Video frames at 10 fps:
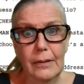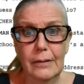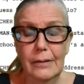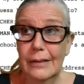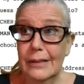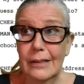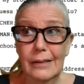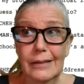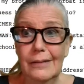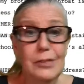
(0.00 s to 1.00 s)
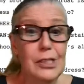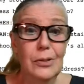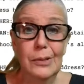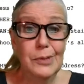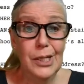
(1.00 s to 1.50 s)
Like, it wasn't.
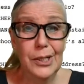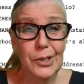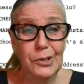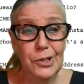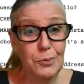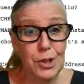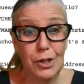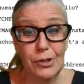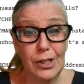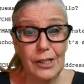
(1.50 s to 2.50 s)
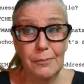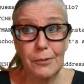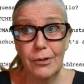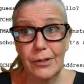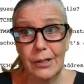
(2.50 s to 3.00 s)
It was on a YouTube show, so I'll give him
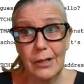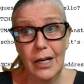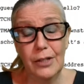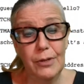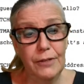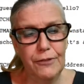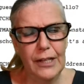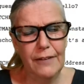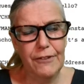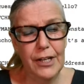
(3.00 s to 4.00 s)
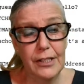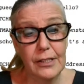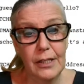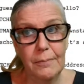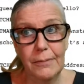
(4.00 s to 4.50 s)
cr- the guy credit for that. I forgot his
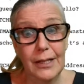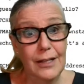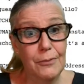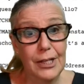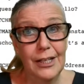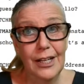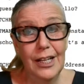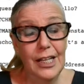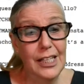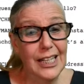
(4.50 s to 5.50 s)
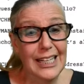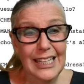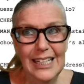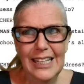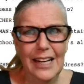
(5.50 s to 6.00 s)
name, but anyway, he,
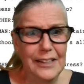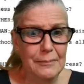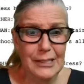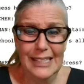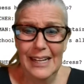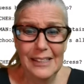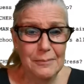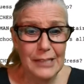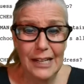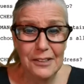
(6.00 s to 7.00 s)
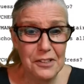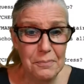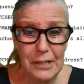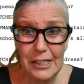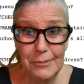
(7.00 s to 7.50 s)
he got them to take them down to the
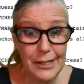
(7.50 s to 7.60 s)
basement.